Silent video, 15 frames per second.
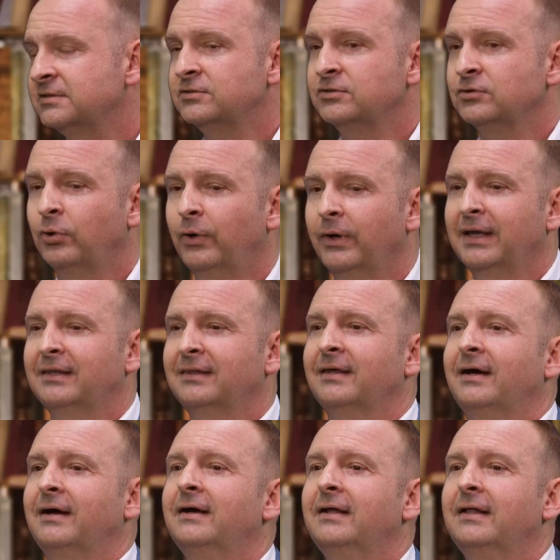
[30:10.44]
being
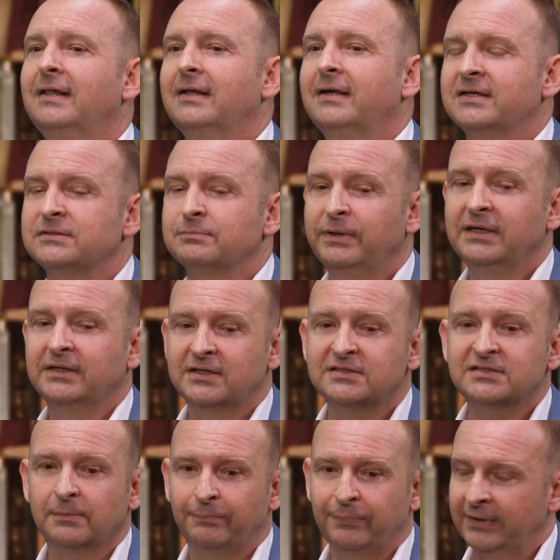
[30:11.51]

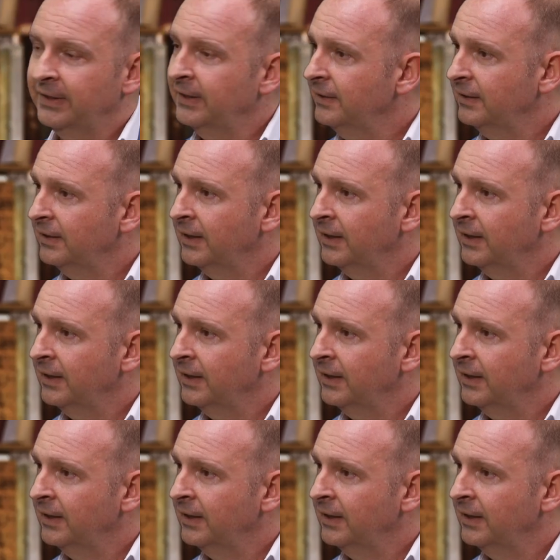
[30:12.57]
disciplined,